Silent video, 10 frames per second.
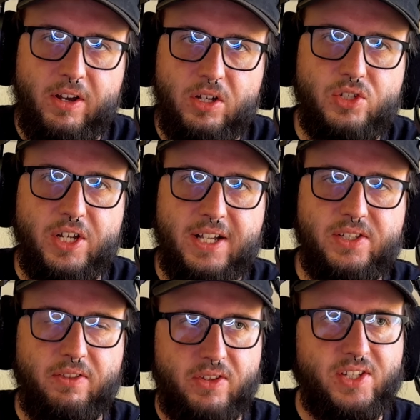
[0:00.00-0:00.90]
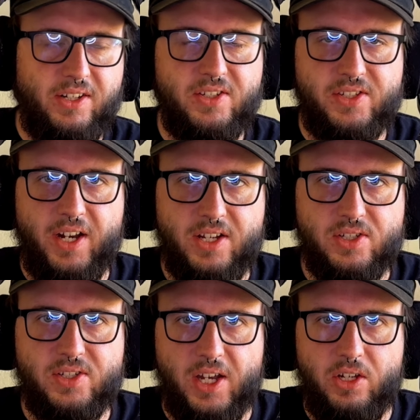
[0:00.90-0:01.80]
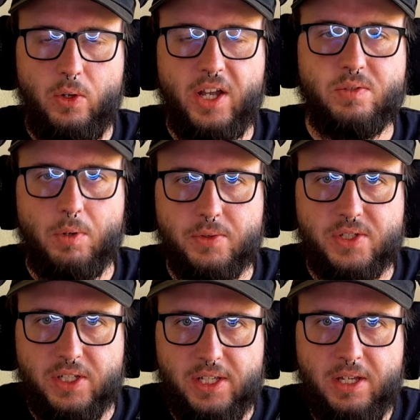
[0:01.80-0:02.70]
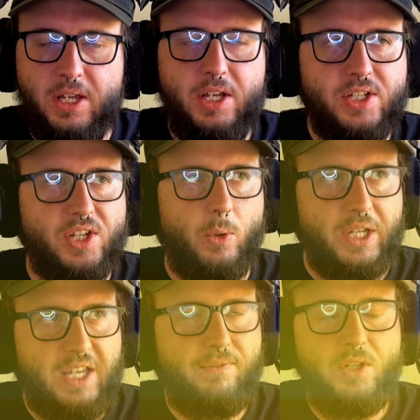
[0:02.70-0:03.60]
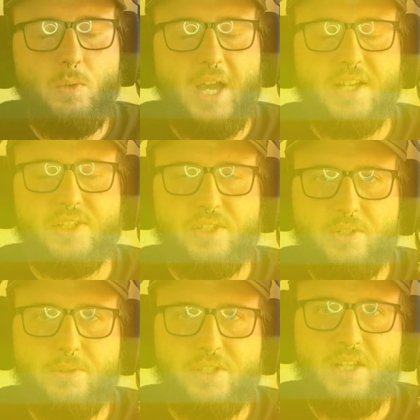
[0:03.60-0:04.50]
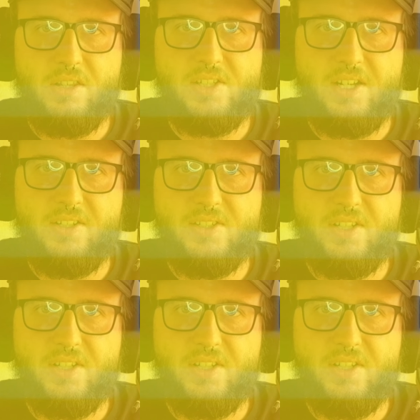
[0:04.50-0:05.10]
good chance that the sentence that I just said you guys won't see. So if you guys do see the sentence that